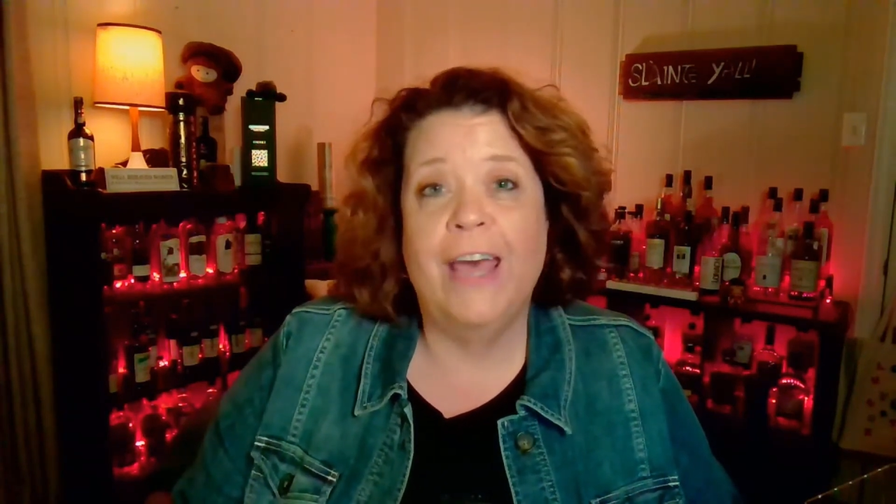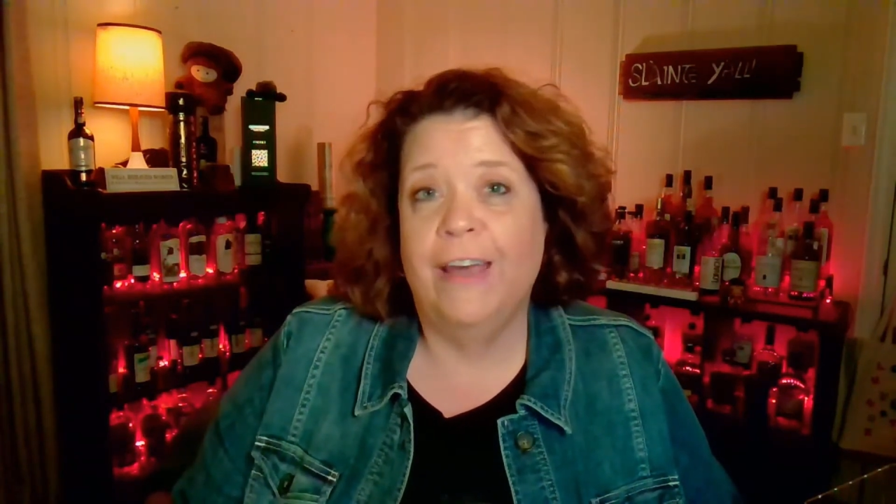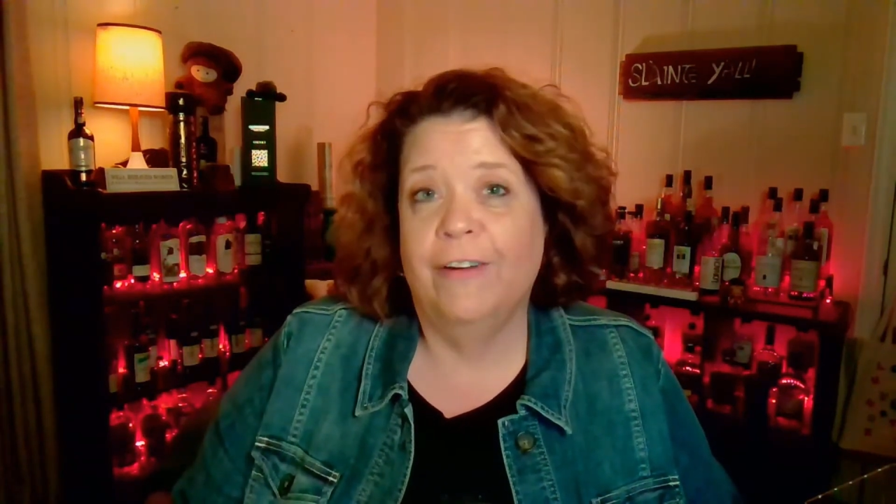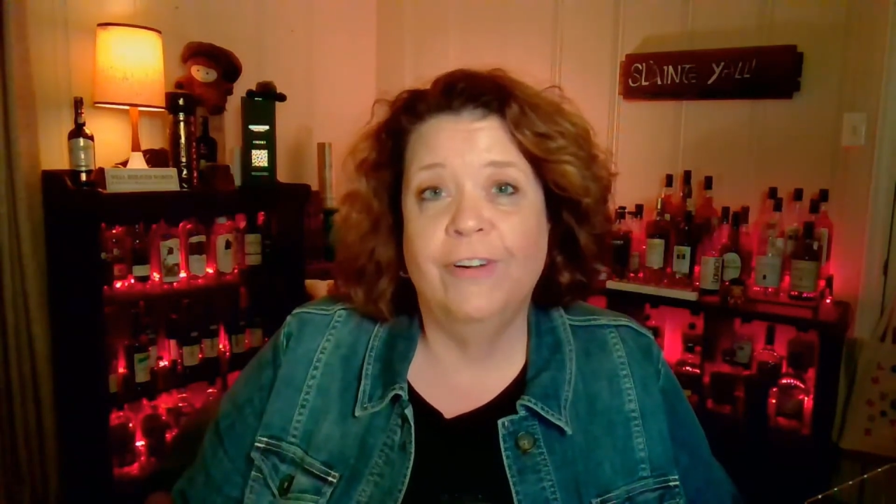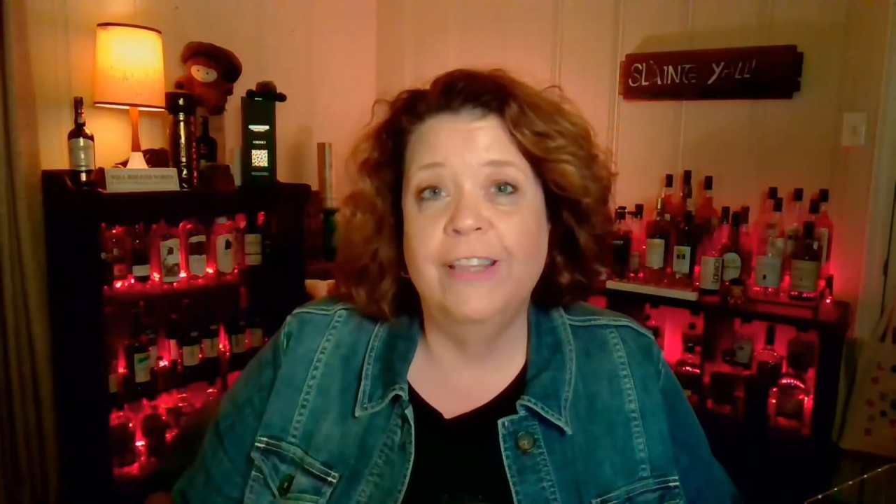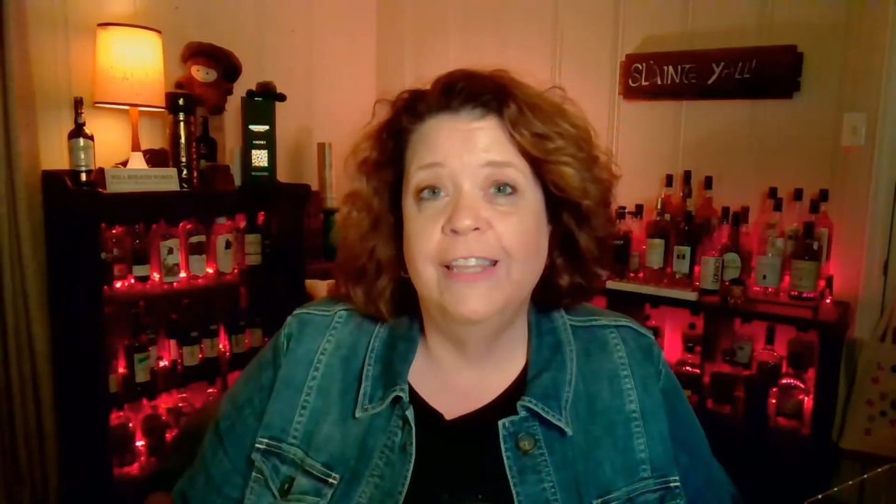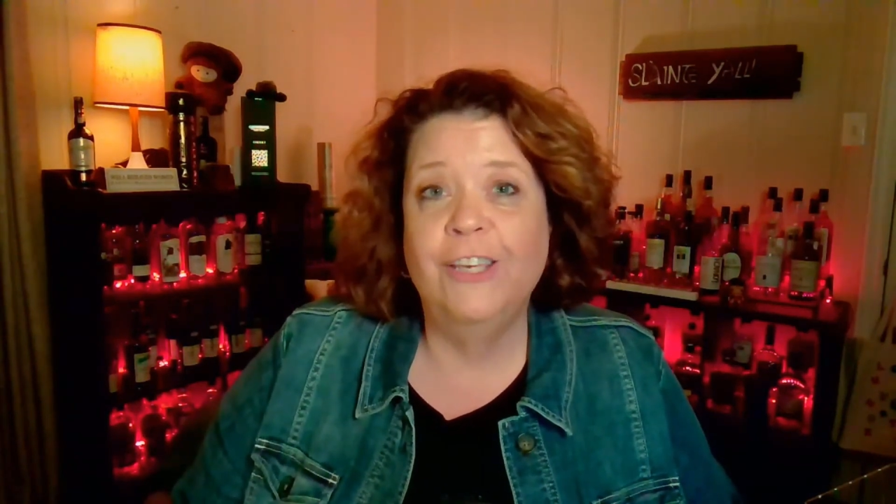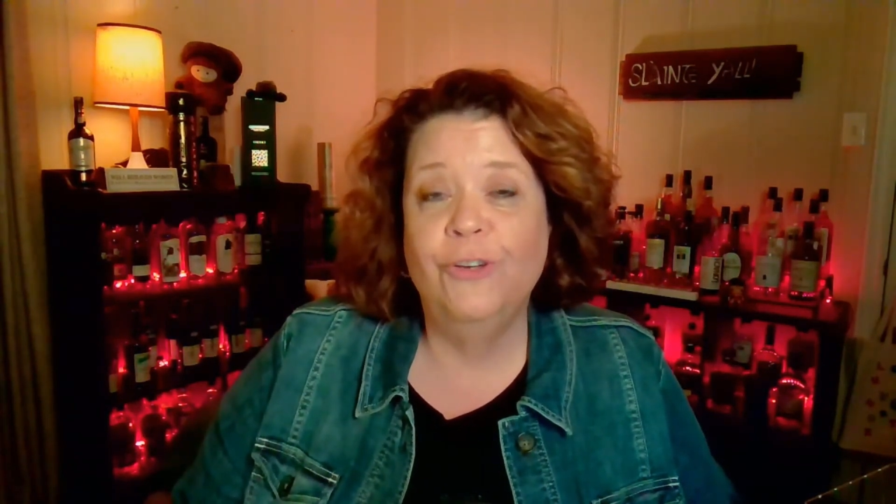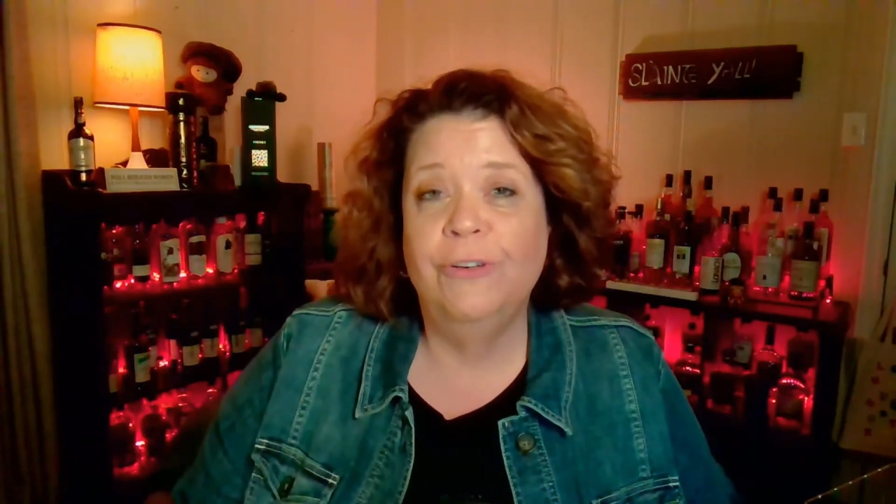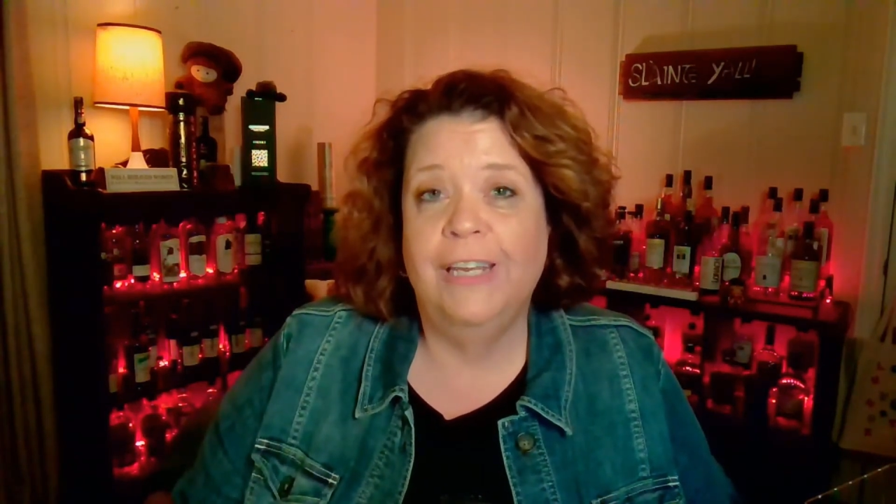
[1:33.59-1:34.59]
everything
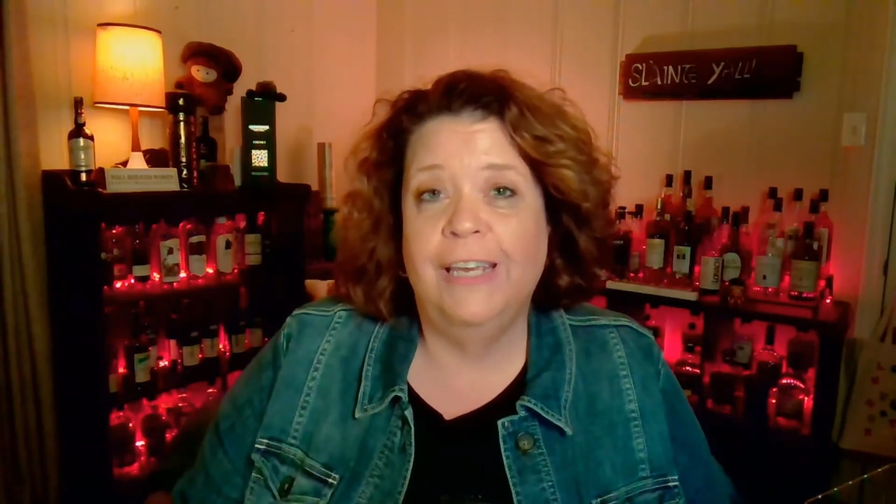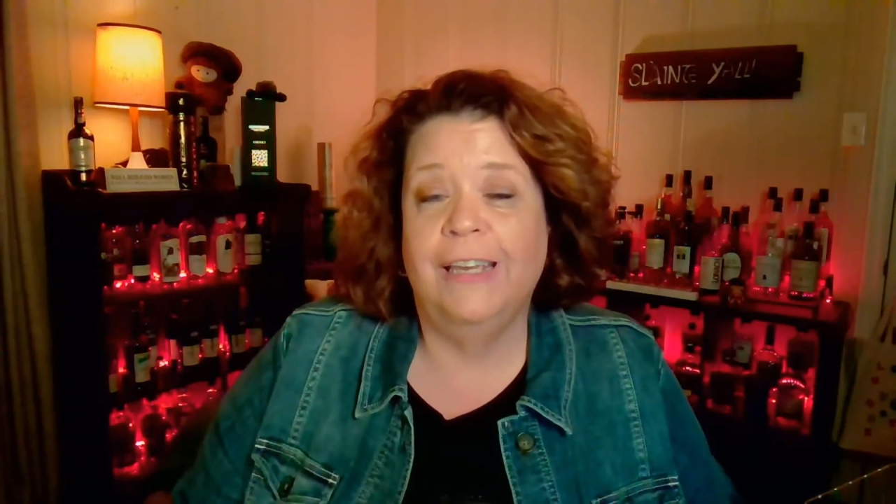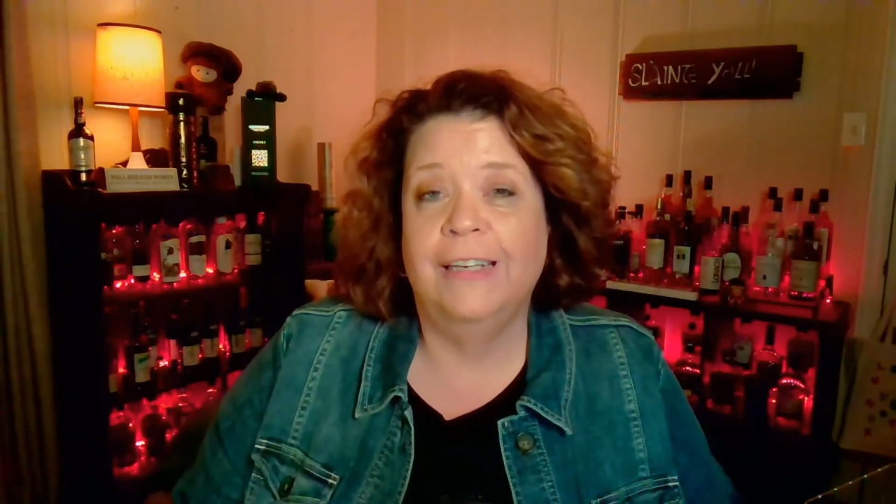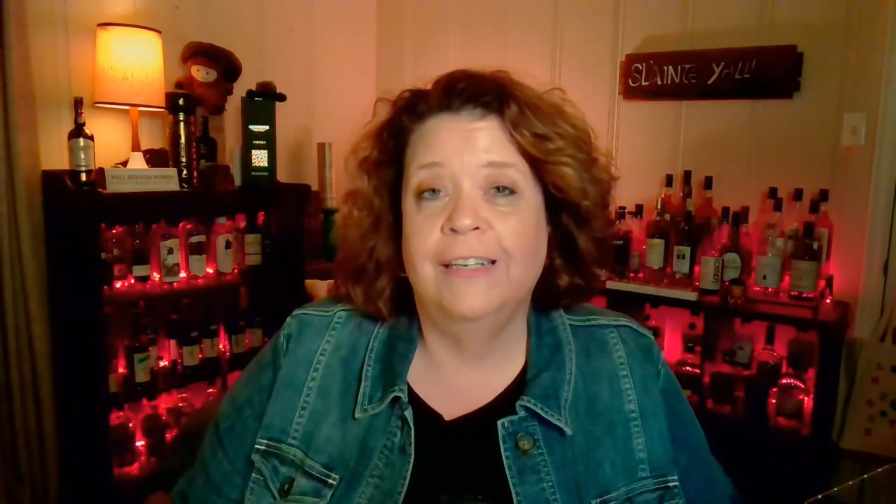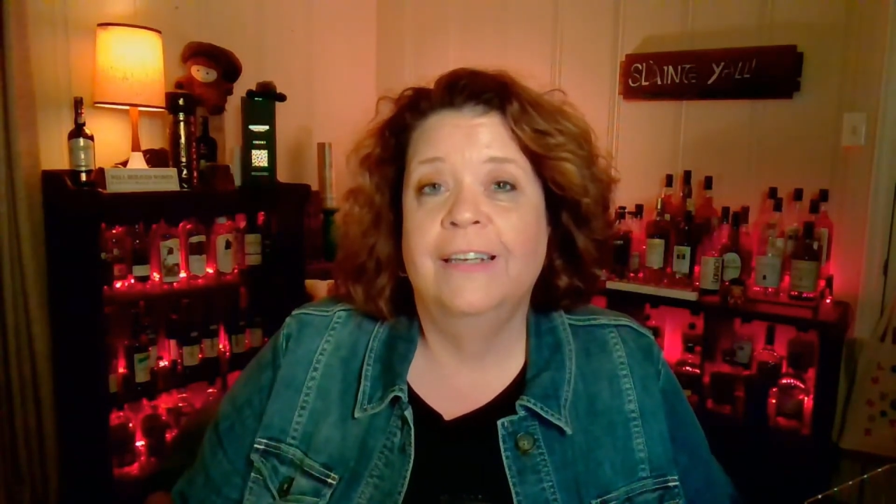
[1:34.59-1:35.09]
you need